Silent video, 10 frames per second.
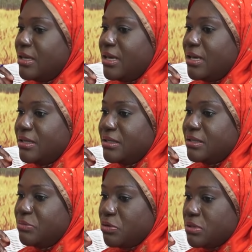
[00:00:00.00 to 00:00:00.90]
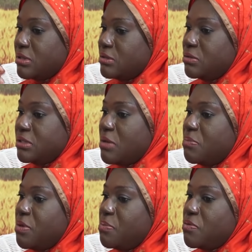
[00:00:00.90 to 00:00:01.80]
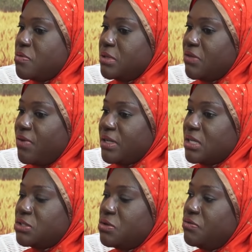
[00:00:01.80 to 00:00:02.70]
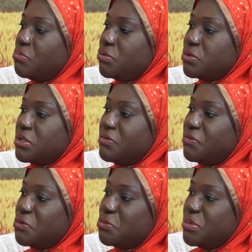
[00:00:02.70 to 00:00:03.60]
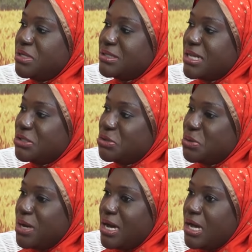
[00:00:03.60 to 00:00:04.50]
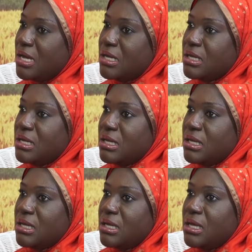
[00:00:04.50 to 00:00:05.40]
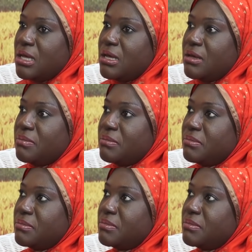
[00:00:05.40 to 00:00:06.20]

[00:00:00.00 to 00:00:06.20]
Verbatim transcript: and because to some people the fact that you even put on a veil means that you are um,